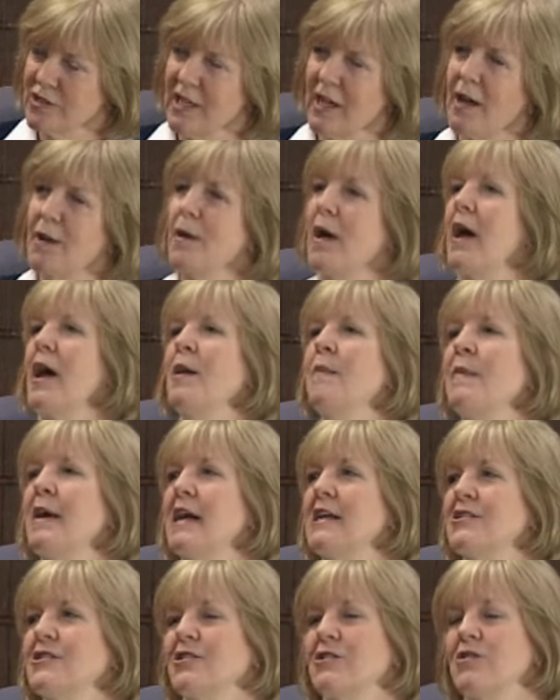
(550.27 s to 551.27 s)
Now, I
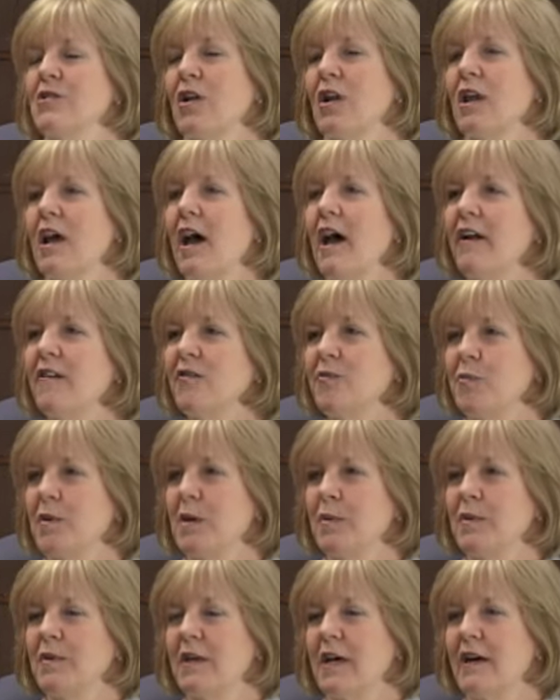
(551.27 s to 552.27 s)
imagine there are a lot of
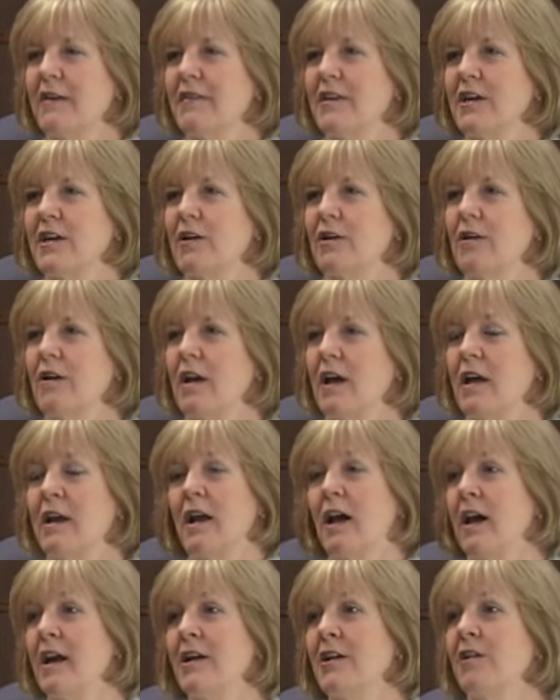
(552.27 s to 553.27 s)
people out there, and
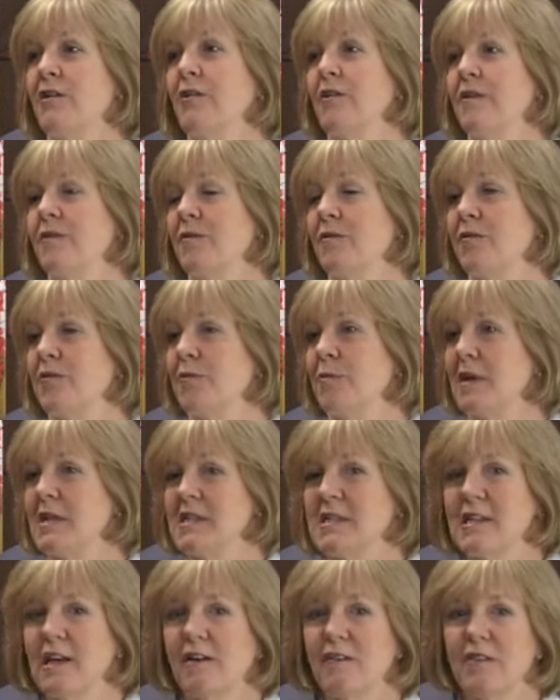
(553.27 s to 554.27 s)
I know even for
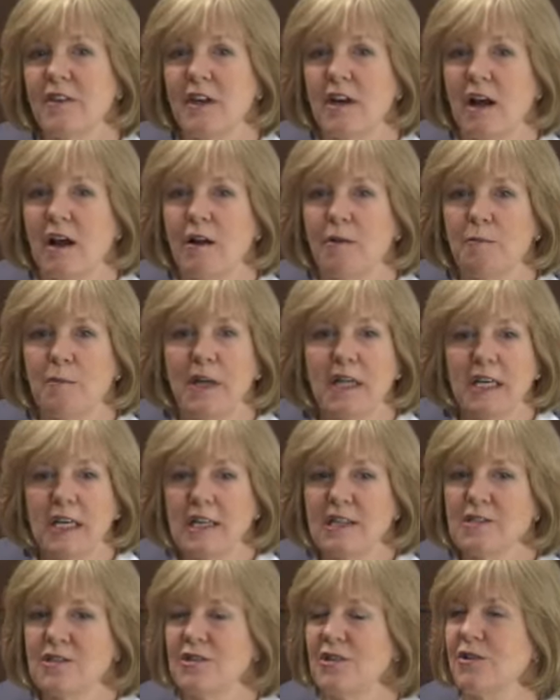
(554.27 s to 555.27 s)
myself that my
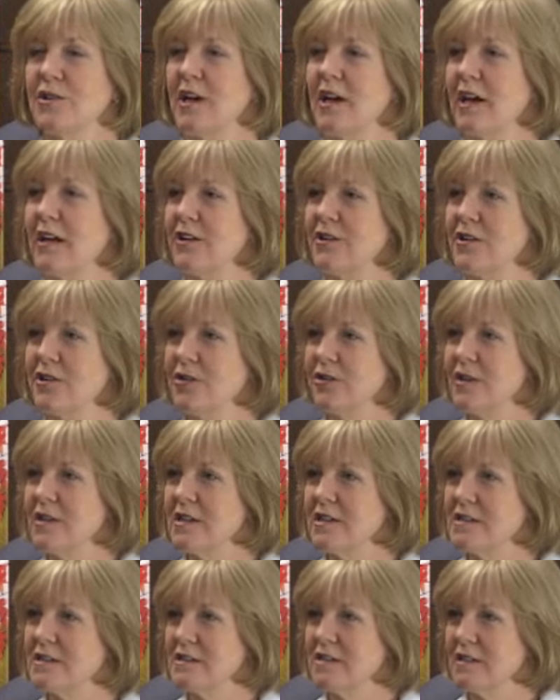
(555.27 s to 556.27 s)
kids don't know how to do
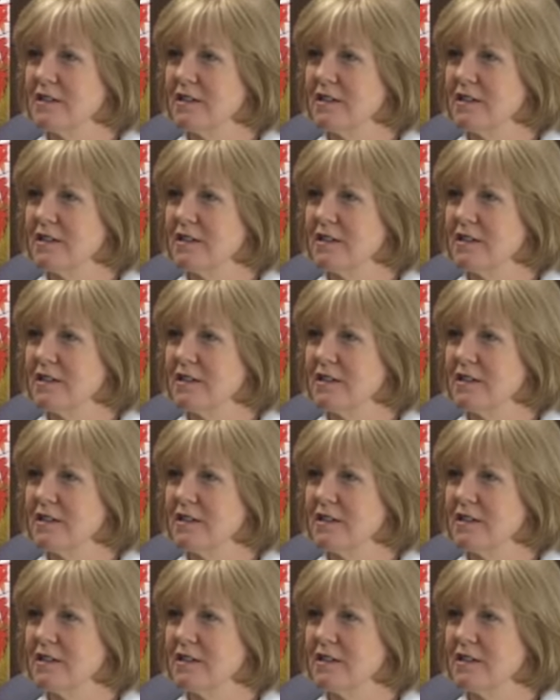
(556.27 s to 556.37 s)
this.